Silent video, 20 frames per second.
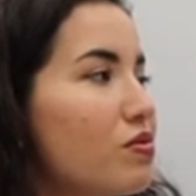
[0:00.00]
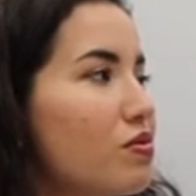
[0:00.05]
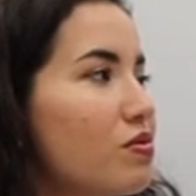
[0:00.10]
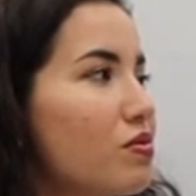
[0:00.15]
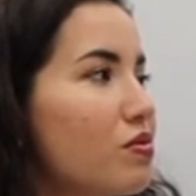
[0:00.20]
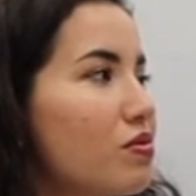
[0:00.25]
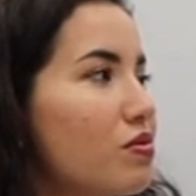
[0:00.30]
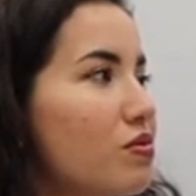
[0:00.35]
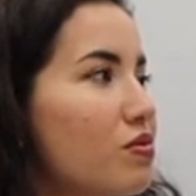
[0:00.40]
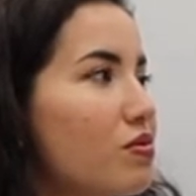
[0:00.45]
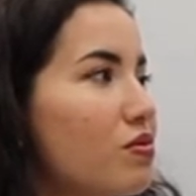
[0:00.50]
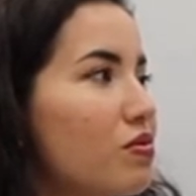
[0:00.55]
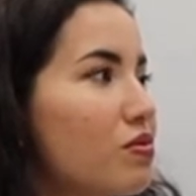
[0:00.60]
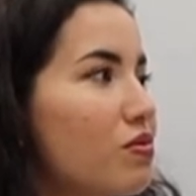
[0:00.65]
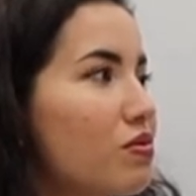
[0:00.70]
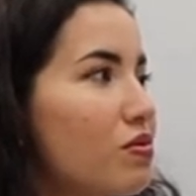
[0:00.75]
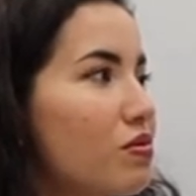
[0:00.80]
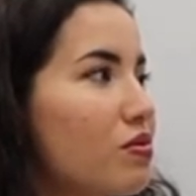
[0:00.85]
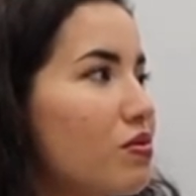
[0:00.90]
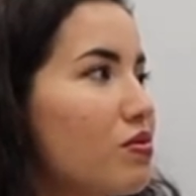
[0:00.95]

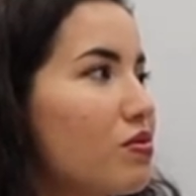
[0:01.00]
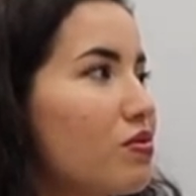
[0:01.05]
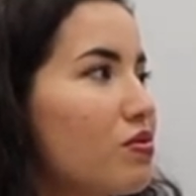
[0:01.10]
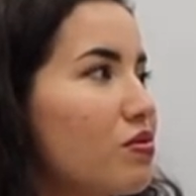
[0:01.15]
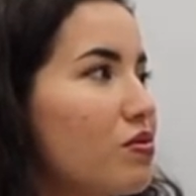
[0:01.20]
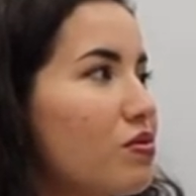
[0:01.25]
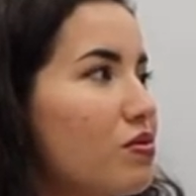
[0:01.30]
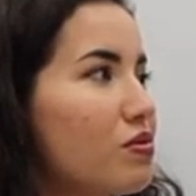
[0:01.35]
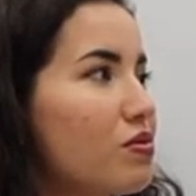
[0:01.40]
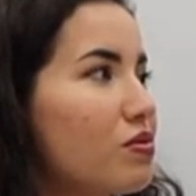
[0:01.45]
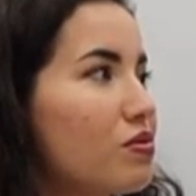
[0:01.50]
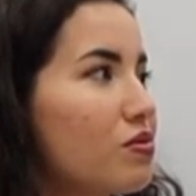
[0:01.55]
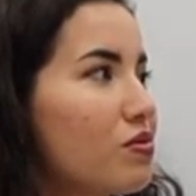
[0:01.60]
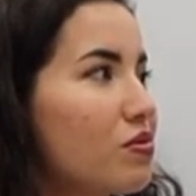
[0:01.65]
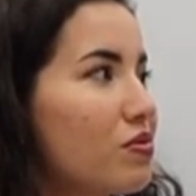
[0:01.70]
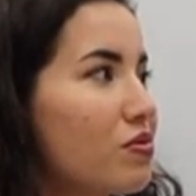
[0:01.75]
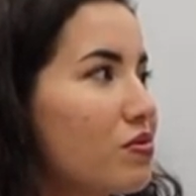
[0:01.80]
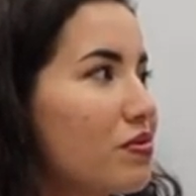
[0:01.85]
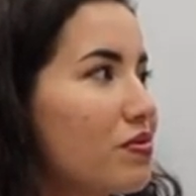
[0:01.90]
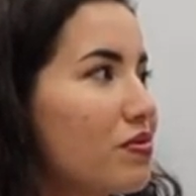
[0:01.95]

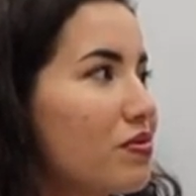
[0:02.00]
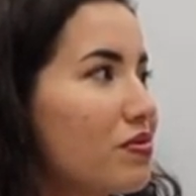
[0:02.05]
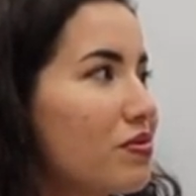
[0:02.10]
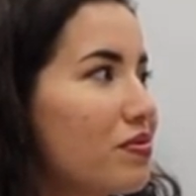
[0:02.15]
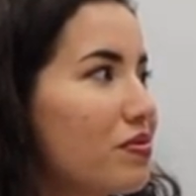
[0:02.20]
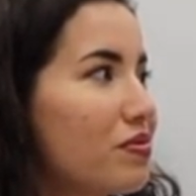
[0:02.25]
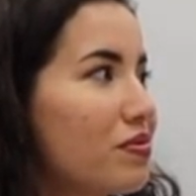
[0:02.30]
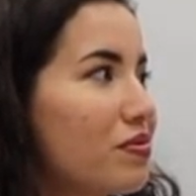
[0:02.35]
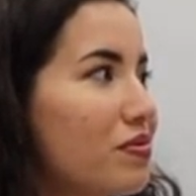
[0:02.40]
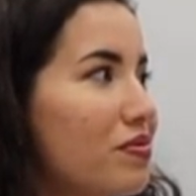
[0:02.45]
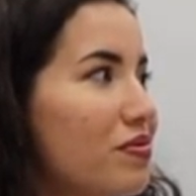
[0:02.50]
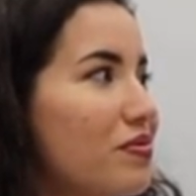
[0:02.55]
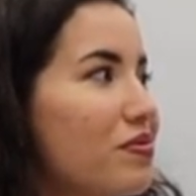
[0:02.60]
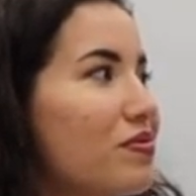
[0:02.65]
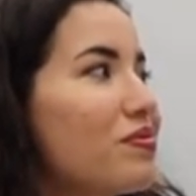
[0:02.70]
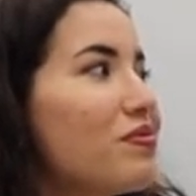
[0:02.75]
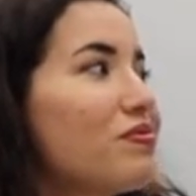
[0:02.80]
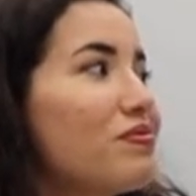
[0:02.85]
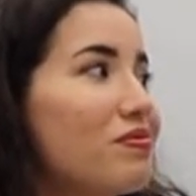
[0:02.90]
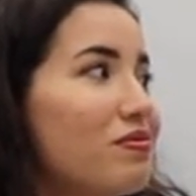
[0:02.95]

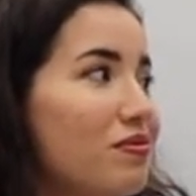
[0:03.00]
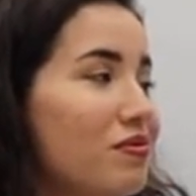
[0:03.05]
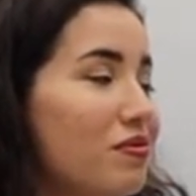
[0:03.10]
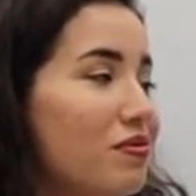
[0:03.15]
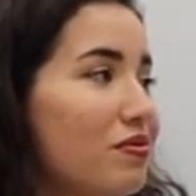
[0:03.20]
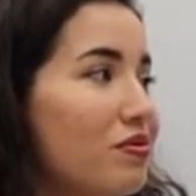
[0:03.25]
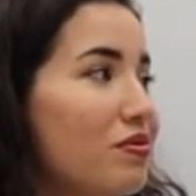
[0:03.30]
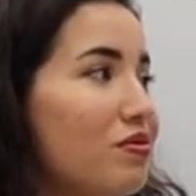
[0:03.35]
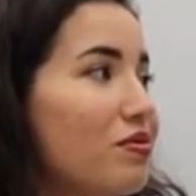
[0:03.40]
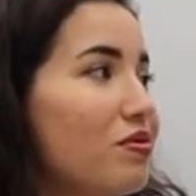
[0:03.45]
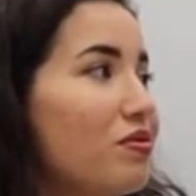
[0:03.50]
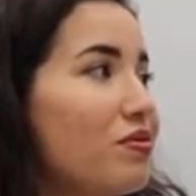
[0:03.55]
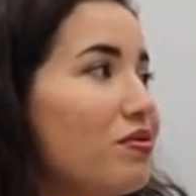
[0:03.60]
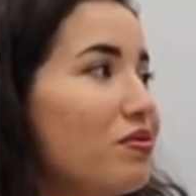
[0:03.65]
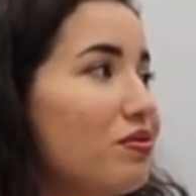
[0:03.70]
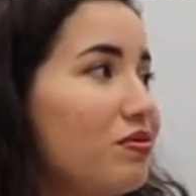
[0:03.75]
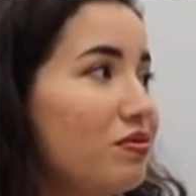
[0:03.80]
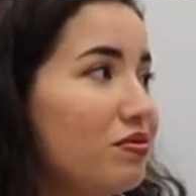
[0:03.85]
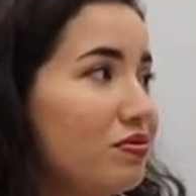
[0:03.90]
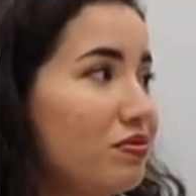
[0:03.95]

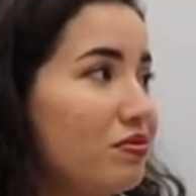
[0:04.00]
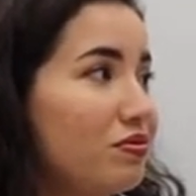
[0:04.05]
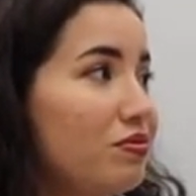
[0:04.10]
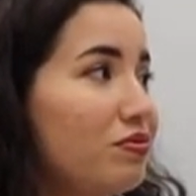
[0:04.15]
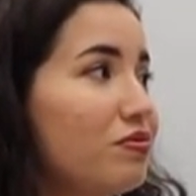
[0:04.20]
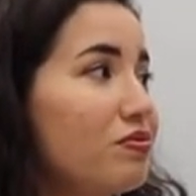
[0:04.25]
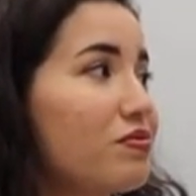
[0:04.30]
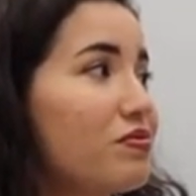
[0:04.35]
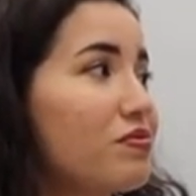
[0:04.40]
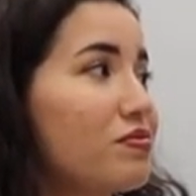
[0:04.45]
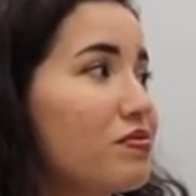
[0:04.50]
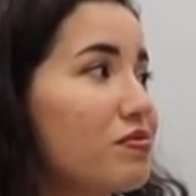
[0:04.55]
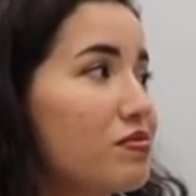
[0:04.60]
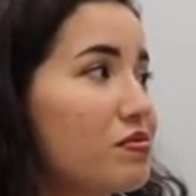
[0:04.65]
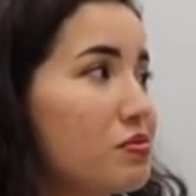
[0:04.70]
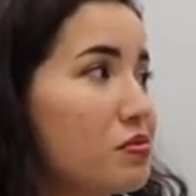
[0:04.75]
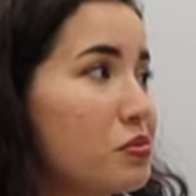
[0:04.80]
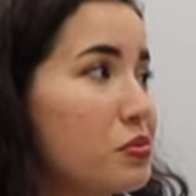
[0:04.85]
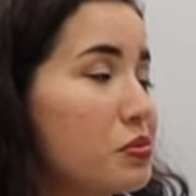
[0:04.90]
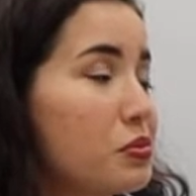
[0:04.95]

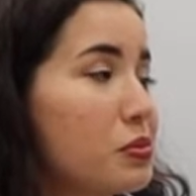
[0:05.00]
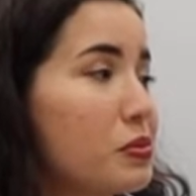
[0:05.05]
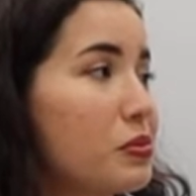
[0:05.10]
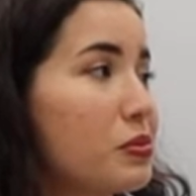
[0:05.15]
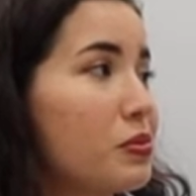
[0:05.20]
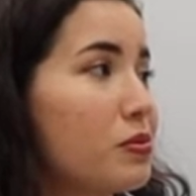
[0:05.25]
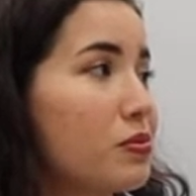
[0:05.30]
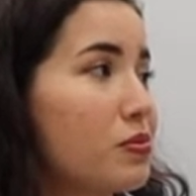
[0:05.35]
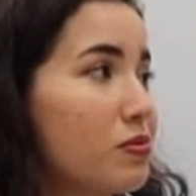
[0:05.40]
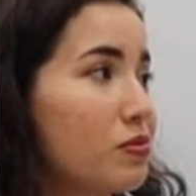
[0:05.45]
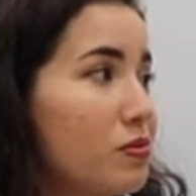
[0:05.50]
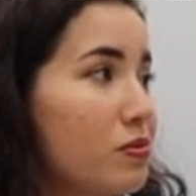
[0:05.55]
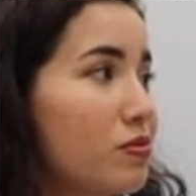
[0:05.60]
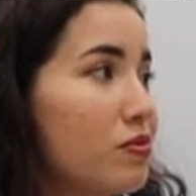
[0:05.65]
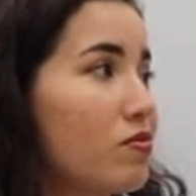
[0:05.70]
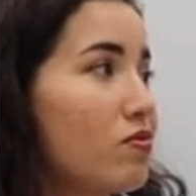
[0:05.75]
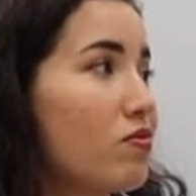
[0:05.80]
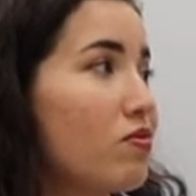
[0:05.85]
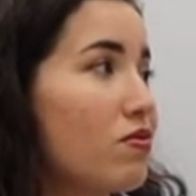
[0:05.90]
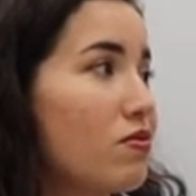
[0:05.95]

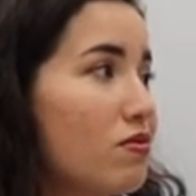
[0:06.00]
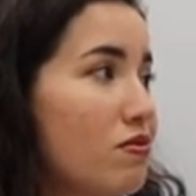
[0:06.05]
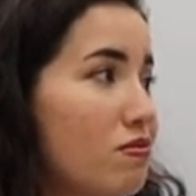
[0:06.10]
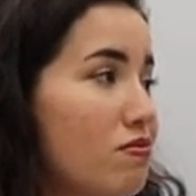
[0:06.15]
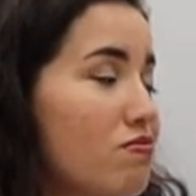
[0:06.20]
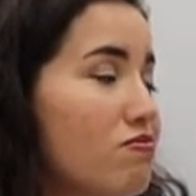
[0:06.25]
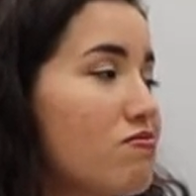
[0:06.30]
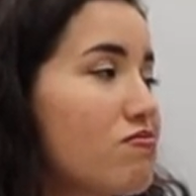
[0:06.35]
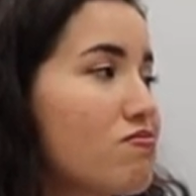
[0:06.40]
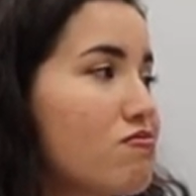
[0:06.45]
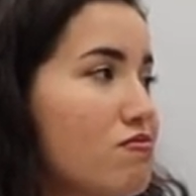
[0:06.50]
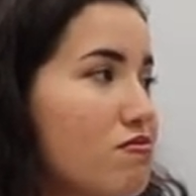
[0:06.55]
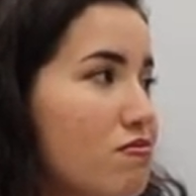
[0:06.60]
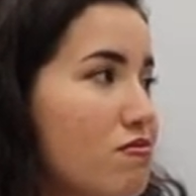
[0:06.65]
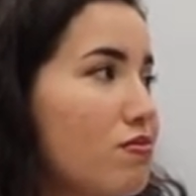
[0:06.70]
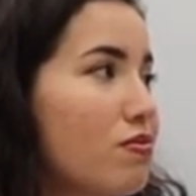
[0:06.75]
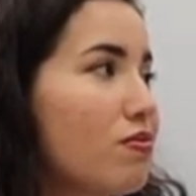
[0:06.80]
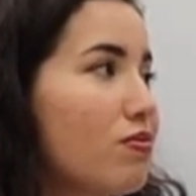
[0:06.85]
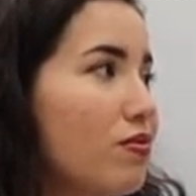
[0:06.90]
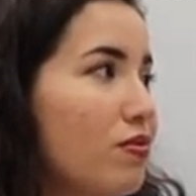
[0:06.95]

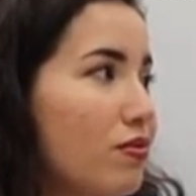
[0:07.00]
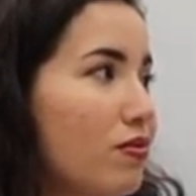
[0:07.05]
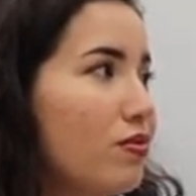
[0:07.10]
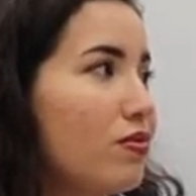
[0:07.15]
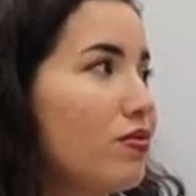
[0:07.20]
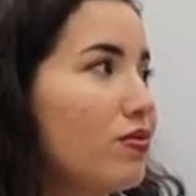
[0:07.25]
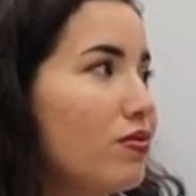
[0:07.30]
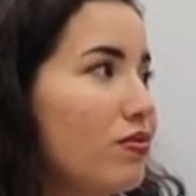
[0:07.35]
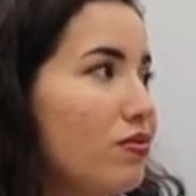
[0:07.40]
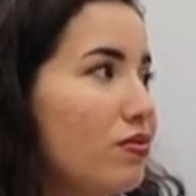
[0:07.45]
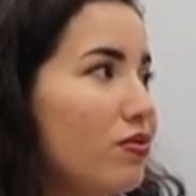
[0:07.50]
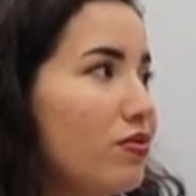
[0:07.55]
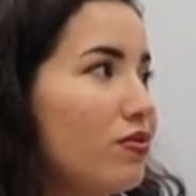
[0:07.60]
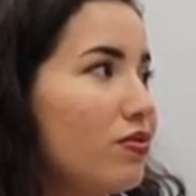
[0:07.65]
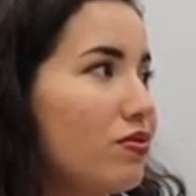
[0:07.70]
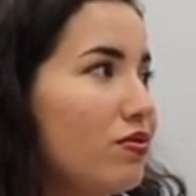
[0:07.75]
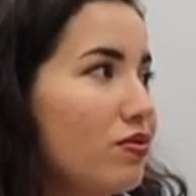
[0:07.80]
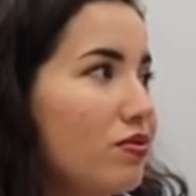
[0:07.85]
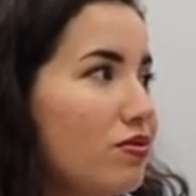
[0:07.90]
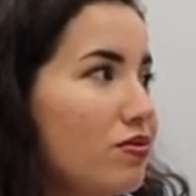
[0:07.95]
(silent)